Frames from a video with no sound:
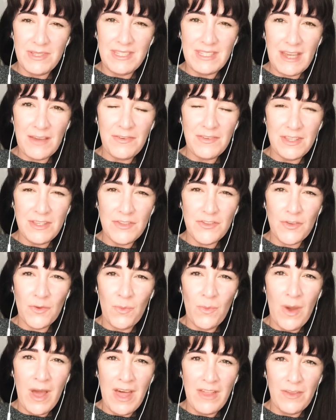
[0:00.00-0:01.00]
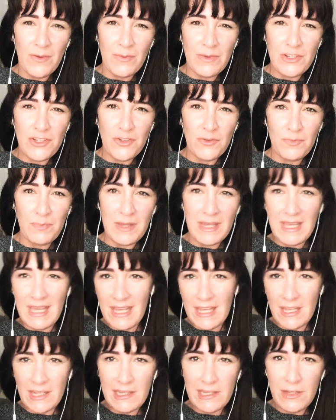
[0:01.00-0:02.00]
definitely somewhere that we should be
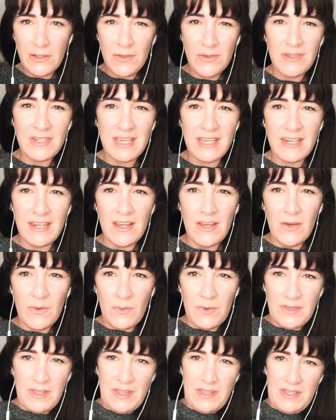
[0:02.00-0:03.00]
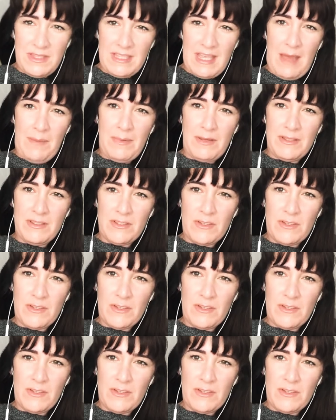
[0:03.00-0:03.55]
including within the tapping.